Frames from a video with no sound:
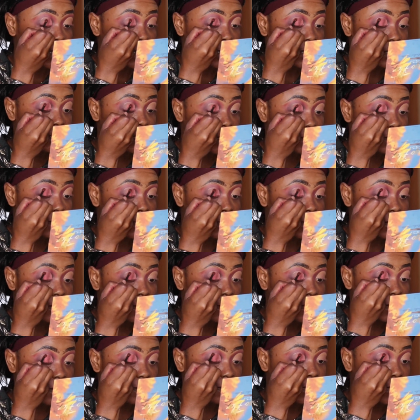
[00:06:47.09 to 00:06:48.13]
So I'm just
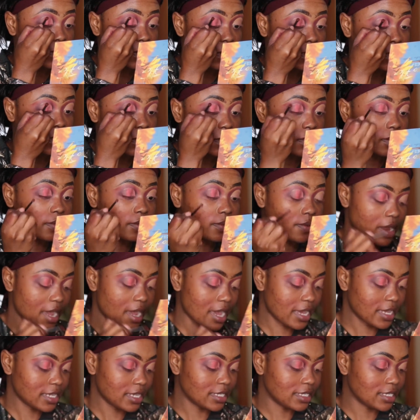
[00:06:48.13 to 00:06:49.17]
gonna put it
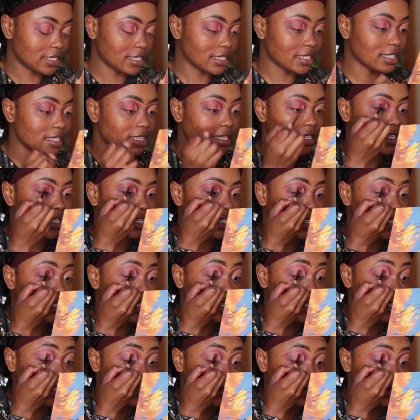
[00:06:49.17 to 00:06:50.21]
right there.
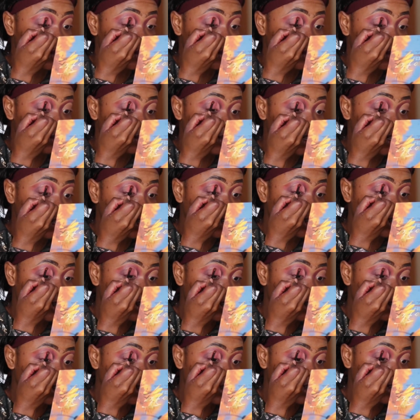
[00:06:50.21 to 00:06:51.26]
Oh my
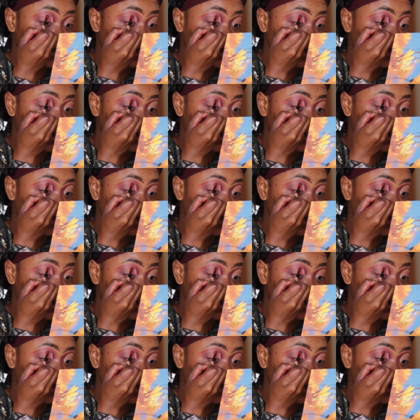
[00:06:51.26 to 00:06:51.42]
god,